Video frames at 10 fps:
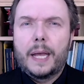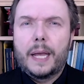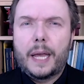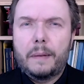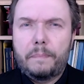
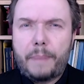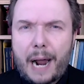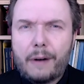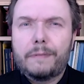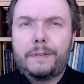and
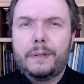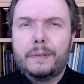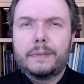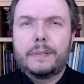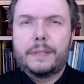
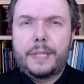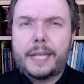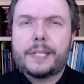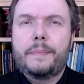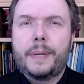powerful
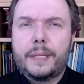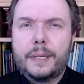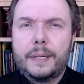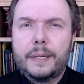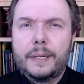testament
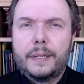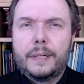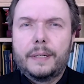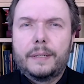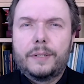
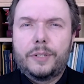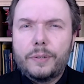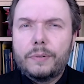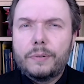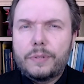
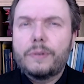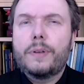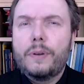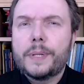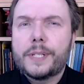to, to
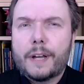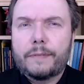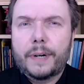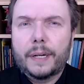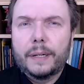human
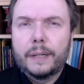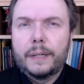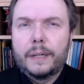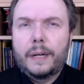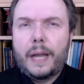suffering
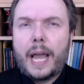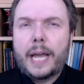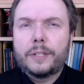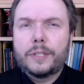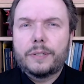
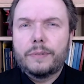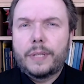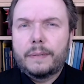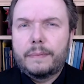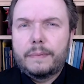and to
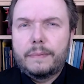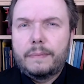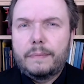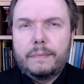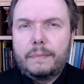the
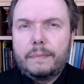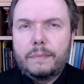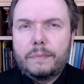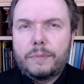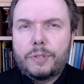
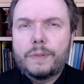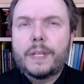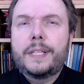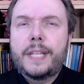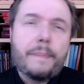to the
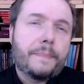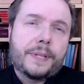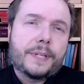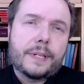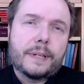
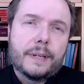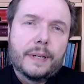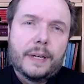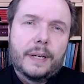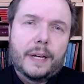depths
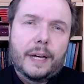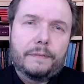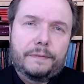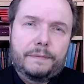of